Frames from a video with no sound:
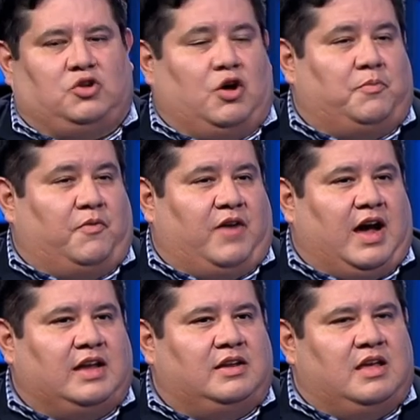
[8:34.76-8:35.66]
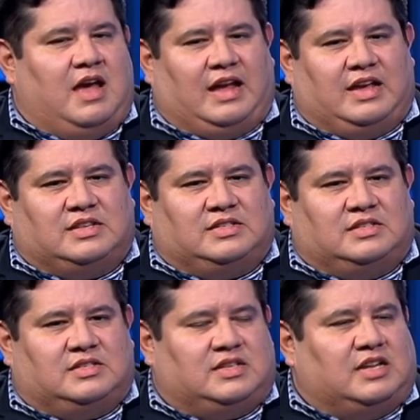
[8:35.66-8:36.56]
to help provide. I get a
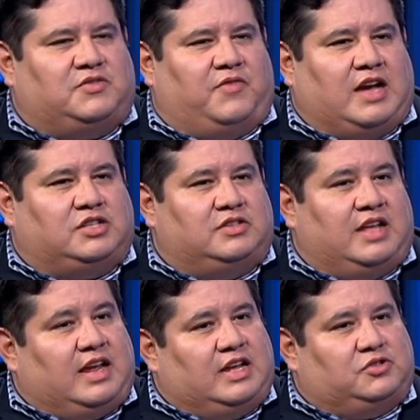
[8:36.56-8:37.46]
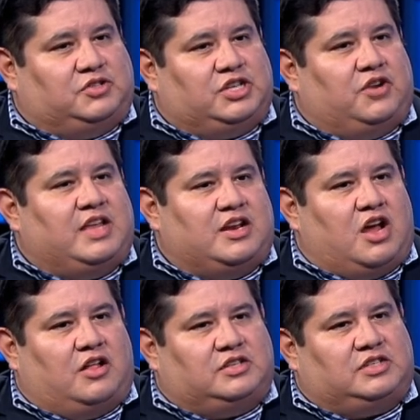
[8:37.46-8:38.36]
sense of satisfaction that I get to share that
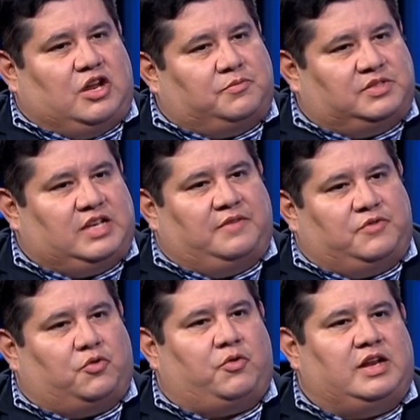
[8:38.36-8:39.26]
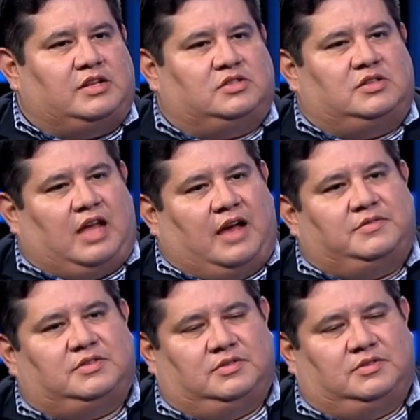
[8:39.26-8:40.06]
knowledge and help save Ukrainians' lives.